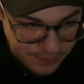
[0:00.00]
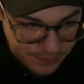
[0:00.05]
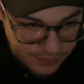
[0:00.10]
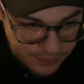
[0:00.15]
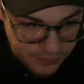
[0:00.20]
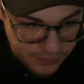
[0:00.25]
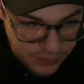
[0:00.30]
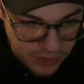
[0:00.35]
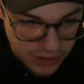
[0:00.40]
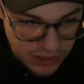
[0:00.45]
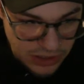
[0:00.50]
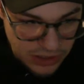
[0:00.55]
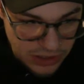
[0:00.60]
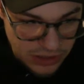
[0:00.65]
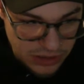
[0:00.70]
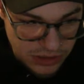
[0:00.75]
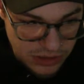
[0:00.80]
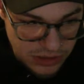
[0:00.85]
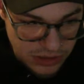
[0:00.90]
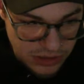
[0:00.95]

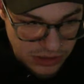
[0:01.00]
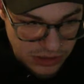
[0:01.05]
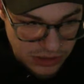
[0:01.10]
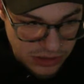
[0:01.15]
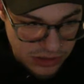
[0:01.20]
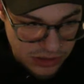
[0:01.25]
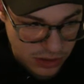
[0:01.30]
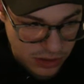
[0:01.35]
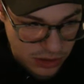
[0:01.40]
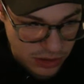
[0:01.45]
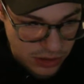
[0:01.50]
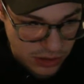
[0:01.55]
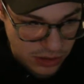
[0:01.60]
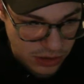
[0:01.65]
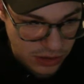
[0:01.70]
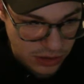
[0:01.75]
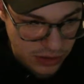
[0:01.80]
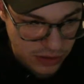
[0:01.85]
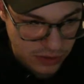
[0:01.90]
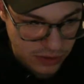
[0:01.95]
is
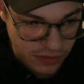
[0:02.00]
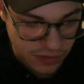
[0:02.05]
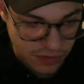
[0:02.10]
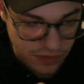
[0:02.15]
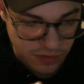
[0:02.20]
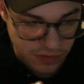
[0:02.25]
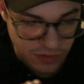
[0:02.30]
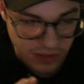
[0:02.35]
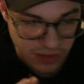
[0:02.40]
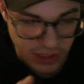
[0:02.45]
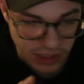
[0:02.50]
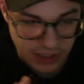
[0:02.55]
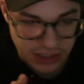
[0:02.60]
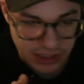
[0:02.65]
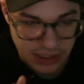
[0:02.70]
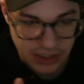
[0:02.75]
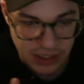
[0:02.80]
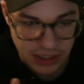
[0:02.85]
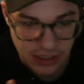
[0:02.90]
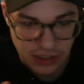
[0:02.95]
the
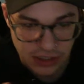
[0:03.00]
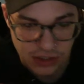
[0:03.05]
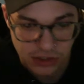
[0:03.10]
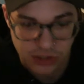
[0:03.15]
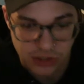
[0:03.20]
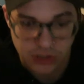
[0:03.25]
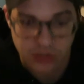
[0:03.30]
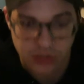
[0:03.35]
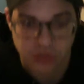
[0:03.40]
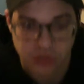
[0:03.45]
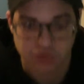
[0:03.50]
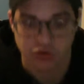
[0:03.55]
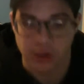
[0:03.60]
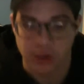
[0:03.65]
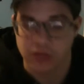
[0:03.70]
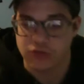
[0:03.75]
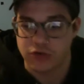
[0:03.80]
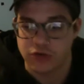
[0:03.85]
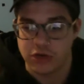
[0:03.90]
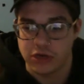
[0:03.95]
idea that
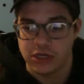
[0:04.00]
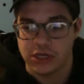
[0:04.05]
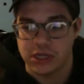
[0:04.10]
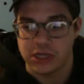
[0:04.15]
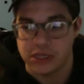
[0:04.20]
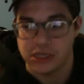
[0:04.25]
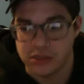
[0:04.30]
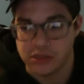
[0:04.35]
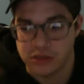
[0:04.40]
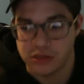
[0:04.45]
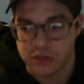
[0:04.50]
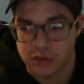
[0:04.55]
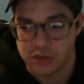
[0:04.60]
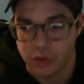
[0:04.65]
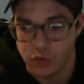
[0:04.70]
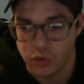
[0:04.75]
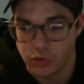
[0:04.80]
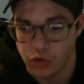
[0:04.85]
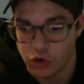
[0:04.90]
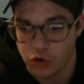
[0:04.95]
strength training is
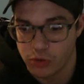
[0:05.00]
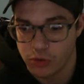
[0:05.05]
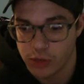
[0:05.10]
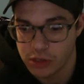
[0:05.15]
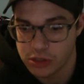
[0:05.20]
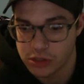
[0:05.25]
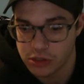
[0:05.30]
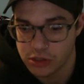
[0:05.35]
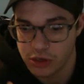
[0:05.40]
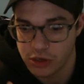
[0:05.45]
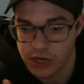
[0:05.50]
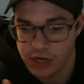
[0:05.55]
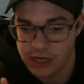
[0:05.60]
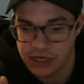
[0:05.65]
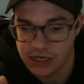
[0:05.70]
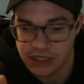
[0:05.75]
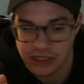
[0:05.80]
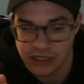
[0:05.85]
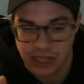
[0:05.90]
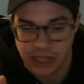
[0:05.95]
so neuromuscular, and it's
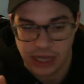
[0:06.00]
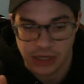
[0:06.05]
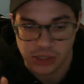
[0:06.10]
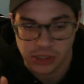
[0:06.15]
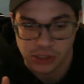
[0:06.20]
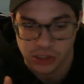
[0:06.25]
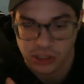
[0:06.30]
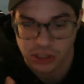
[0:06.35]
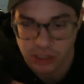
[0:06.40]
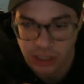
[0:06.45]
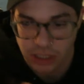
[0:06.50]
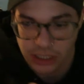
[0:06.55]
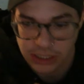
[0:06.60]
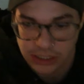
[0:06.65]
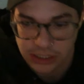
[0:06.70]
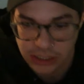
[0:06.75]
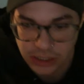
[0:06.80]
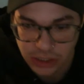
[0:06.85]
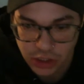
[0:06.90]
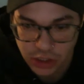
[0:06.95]
not just like
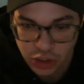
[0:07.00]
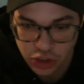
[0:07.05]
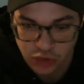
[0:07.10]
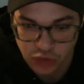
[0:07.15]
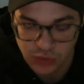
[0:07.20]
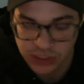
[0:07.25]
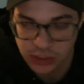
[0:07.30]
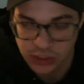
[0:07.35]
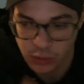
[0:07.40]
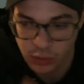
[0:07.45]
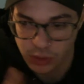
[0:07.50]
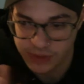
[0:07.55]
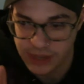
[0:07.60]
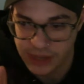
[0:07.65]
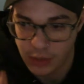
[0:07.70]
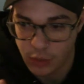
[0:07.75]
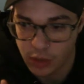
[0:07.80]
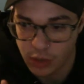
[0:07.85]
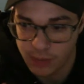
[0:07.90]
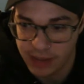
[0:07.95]
you need to work that
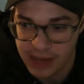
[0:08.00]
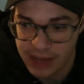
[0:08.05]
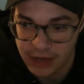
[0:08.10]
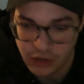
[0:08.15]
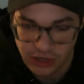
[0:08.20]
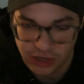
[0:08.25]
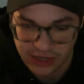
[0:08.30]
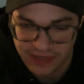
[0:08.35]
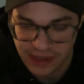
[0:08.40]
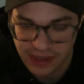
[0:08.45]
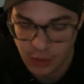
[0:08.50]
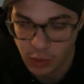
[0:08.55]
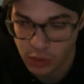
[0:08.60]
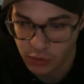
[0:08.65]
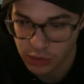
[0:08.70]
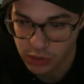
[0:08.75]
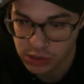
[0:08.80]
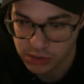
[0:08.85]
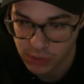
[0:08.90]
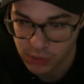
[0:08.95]
one pattern in that one range
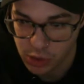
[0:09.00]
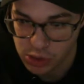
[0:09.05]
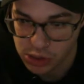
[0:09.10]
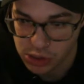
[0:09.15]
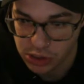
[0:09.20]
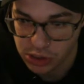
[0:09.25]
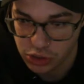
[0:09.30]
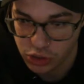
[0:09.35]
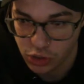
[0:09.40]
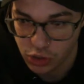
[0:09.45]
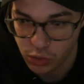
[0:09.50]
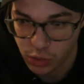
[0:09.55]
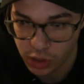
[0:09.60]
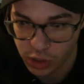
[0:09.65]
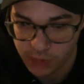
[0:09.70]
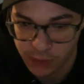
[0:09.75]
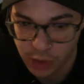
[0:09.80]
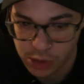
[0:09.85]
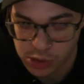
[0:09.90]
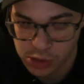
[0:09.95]
of motion. You could work
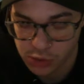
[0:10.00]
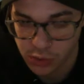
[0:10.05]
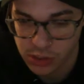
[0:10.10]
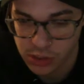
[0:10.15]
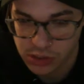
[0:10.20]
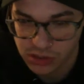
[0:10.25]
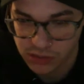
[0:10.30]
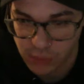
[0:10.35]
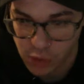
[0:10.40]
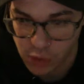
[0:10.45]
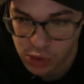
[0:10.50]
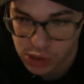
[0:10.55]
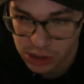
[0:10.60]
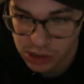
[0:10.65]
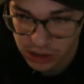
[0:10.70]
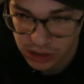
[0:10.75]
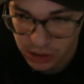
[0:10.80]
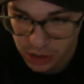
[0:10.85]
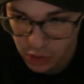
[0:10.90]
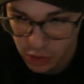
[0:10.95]
partial ranges of motion,
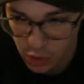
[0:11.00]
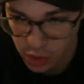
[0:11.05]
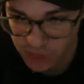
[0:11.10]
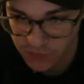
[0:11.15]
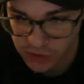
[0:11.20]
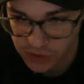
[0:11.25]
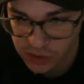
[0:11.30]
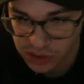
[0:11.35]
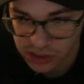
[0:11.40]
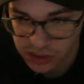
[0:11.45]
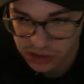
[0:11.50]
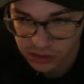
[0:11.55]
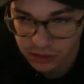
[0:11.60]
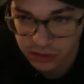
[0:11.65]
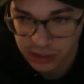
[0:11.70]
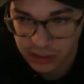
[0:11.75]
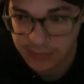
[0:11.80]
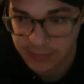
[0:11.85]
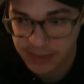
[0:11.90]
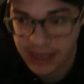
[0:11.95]
or even just
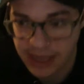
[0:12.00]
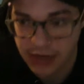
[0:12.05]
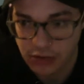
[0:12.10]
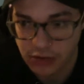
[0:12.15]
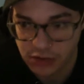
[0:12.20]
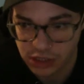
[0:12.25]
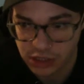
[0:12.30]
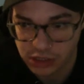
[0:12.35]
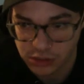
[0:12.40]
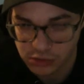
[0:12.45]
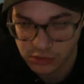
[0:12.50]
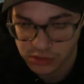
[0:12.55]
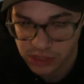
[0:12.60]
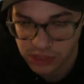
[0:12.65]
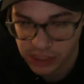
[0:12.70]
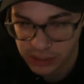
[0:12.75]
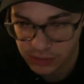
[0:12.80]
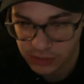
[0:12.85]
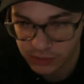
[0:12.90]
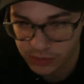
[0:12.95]
light patterns, like you were
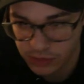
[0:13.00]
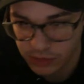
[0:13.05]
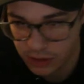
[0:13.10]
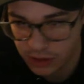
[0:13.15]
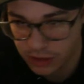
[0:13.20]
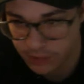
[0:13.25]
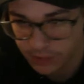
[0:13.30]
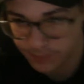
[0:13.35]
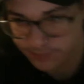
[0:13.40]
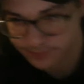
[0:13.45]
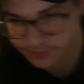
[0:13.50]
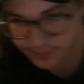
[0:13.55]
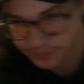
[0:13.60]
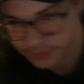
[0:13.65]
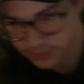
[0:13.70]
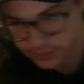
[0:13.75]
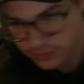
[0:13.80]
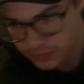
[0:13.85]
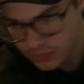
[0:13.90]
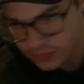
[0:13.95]
saying,
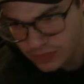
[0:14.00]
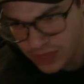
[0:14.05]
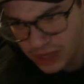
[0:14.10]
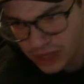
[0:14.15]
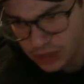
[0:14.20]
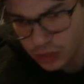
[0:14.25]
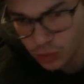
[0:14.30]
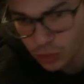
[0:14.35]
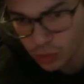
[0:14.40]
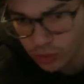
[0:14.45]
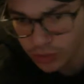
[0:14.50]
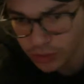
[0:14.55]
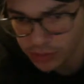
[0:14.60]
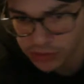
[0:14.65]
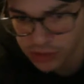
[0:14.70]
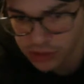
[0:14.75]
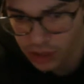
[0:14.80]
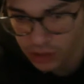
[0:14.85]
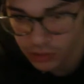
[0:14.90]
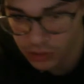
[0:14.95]
how your warm-ups
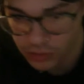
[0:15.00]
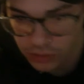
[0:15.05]
go